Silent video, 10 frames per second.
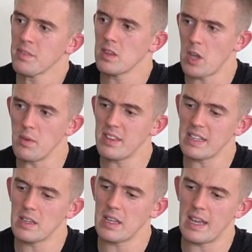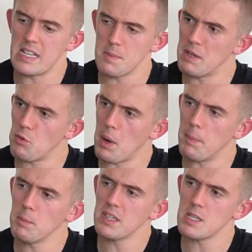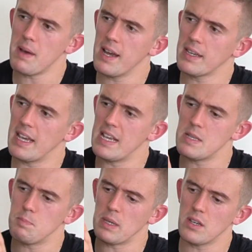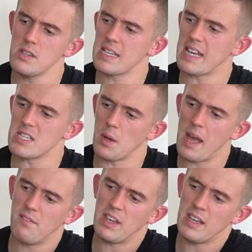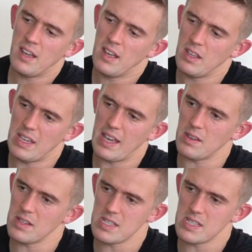The only thing that is a bit of a problem with this bag is because it gets so heavy, yeah, you can